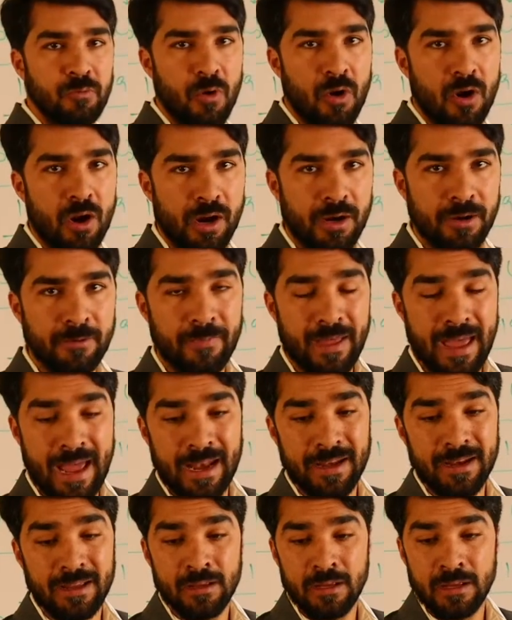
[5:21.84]
war,
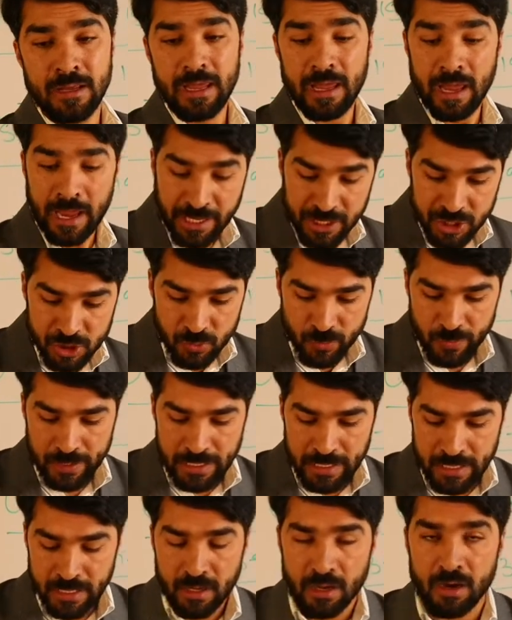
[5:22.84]
and
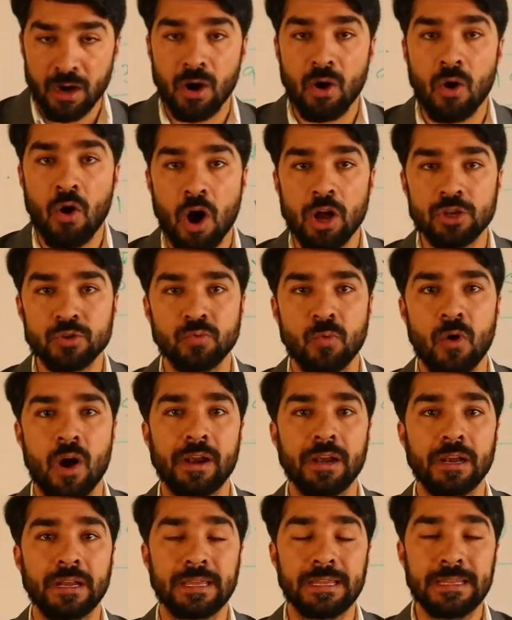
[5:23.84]
actually a hot
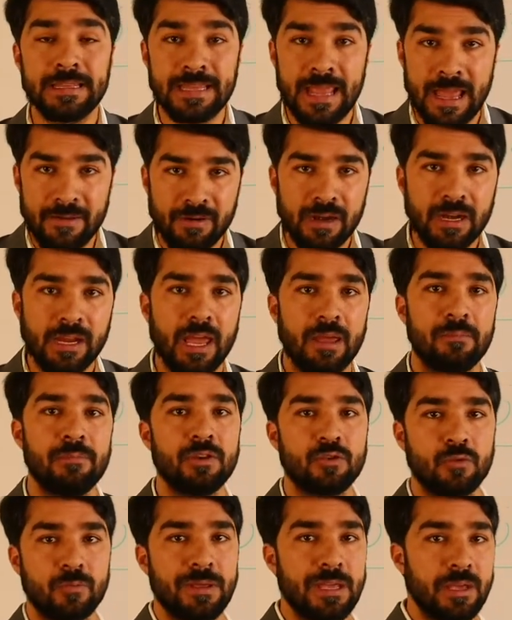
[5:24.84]
war never came
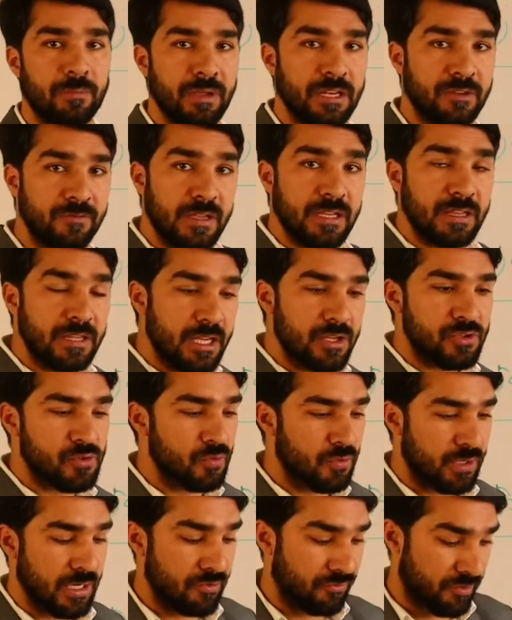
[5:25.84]
into being between these
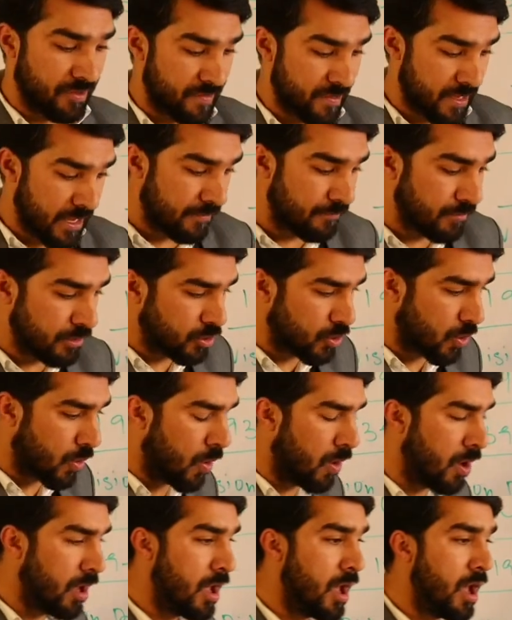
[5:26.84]
two countries, even
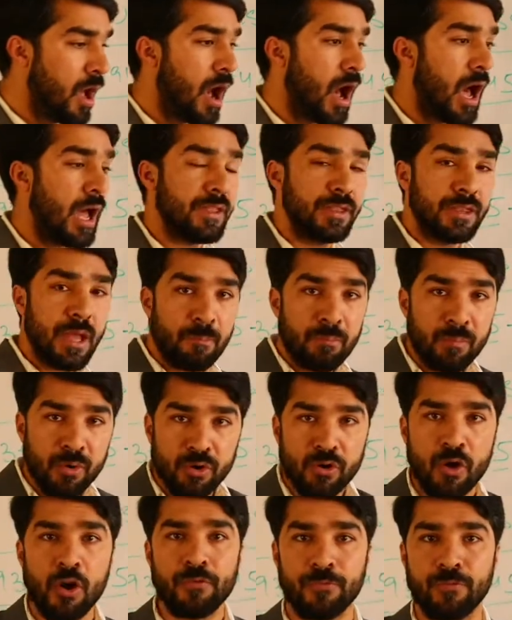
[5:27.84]
though a
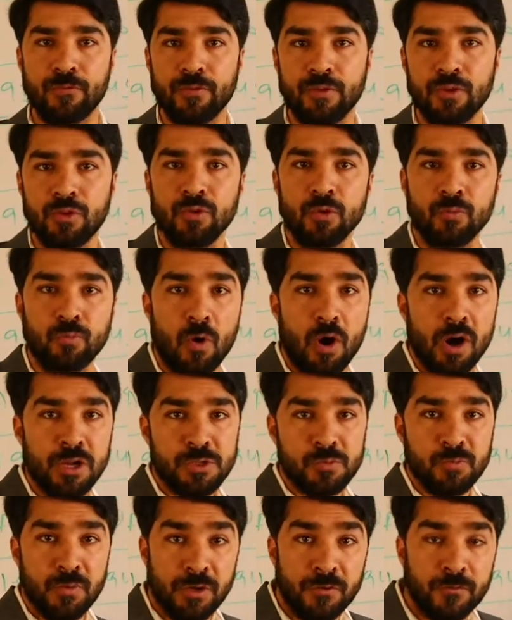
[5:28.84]
number of
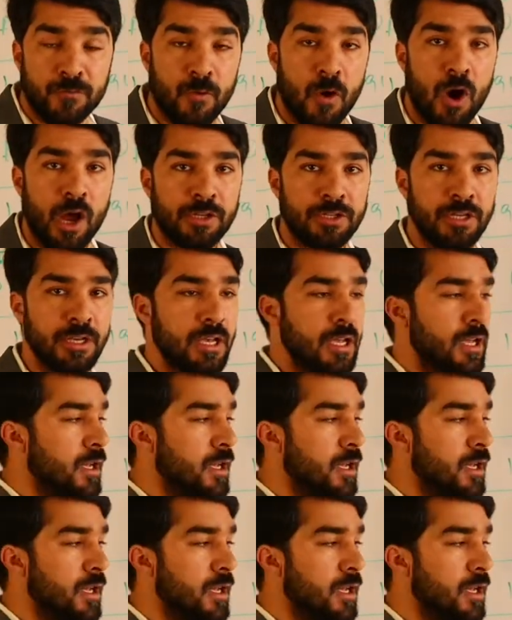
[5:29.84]
wars were fought